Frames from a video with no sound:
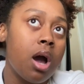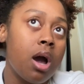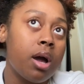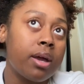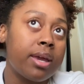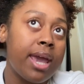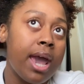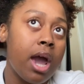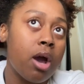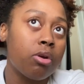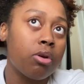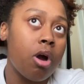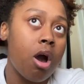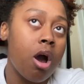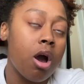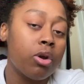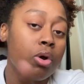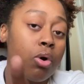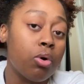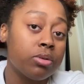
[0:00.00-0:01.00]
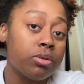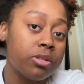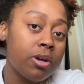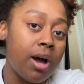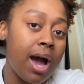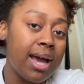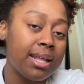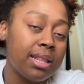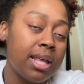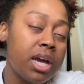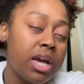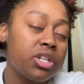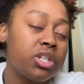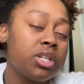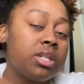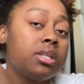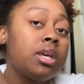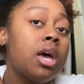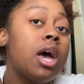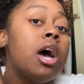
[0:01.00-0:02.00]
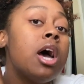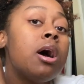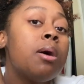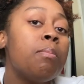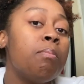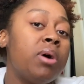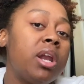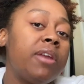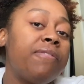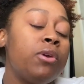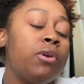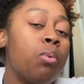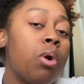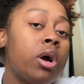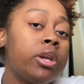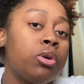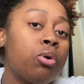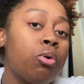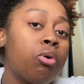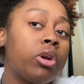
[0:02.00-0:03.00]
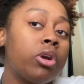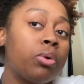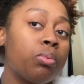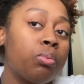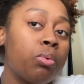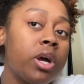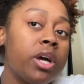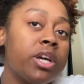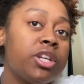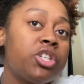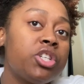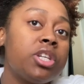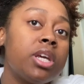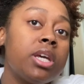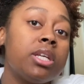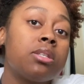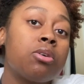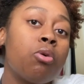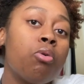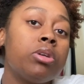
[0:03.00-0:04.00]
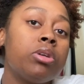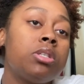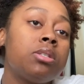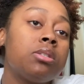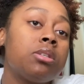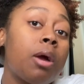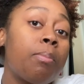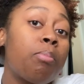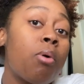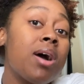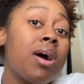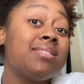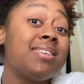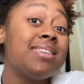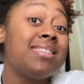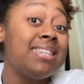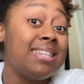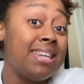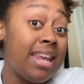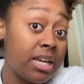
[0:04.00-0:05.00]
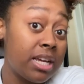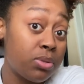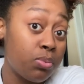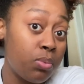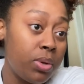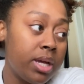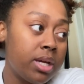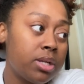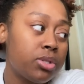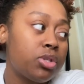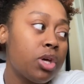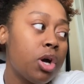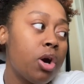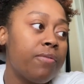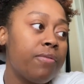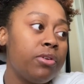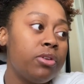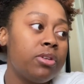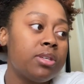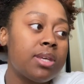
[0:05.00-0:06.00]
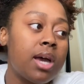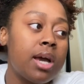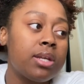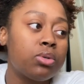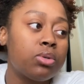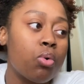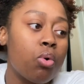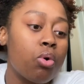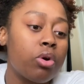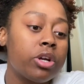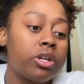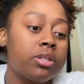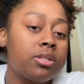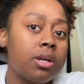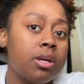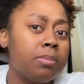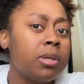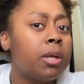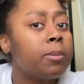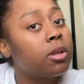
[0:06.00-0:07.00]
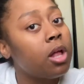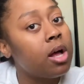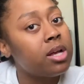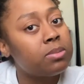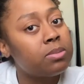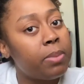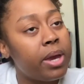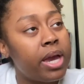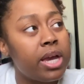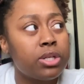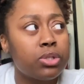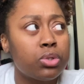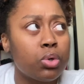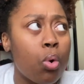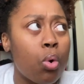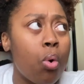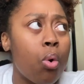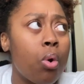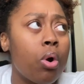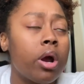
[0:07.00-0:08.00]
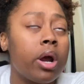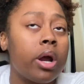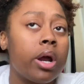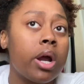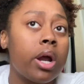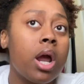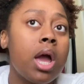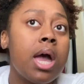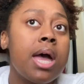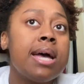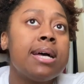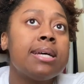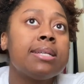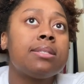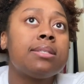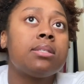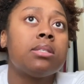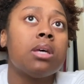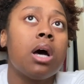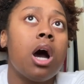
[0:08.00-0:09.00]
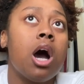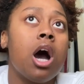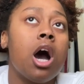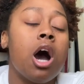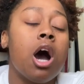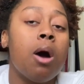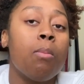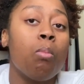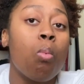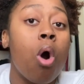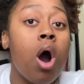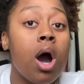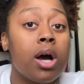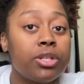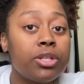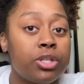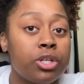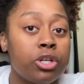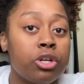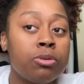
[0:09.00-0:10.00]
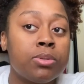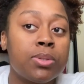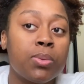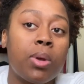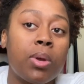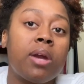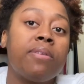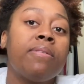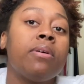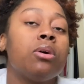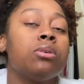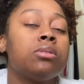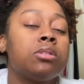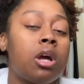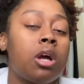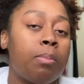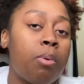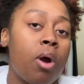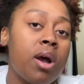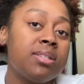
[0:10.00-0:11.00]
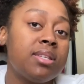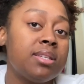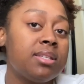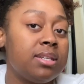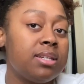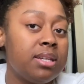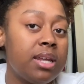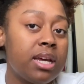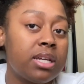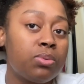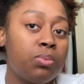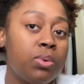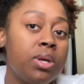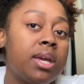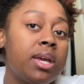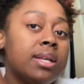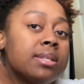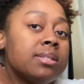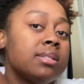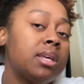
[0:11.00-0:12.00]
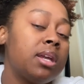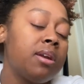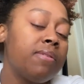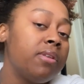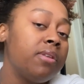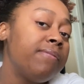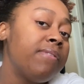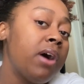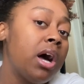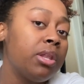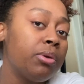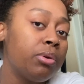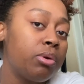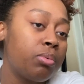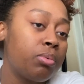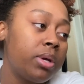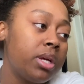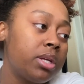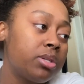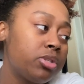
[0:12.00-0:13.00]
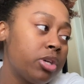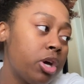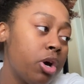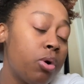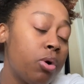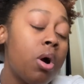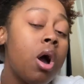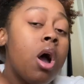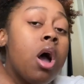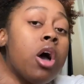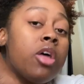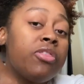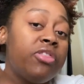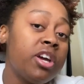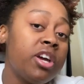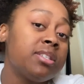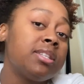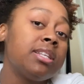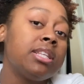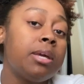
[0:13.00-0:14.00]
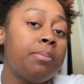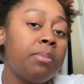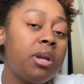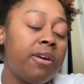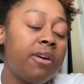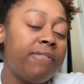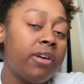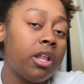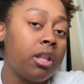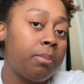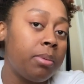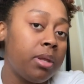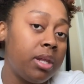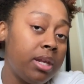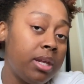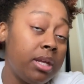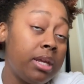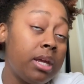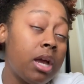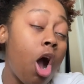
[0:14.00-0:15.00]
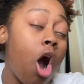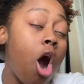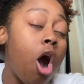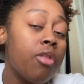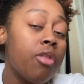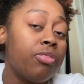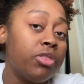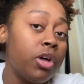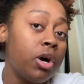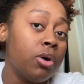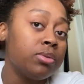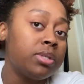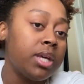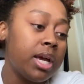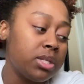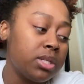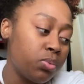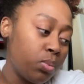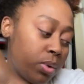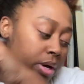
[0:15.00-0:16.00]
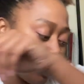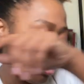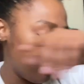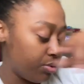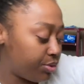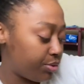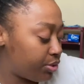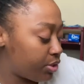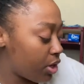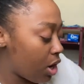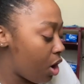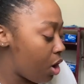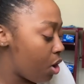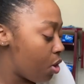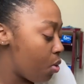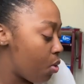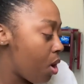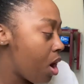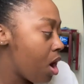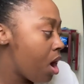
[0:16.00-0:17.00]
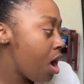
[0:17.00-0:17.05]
count on wholesale eyelashes, but if you want your order rushed, it's going to start processing next week. So if you decide to order some lip gloss base or some wand tubes or whatever, it'll start processing next week instead of the following week. So there's a limited availability on those as well. So